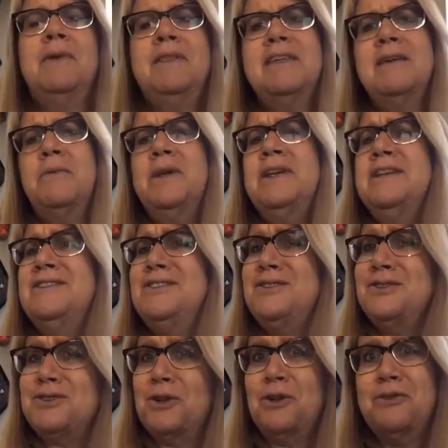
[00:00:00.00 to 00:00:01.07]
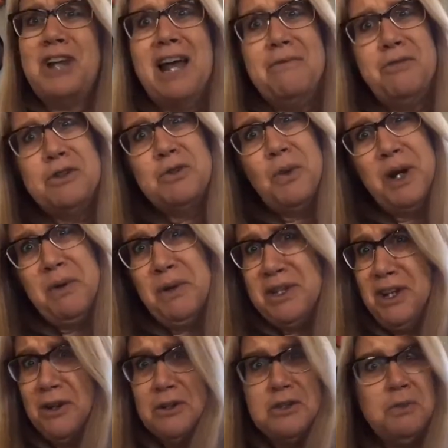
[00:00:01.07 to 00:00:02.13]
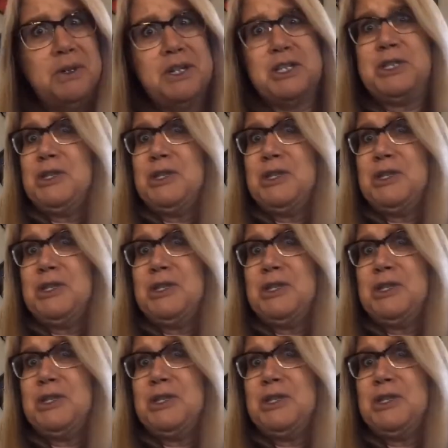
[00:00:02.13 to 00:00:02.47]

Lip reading: need to do circle time for 21 years when a student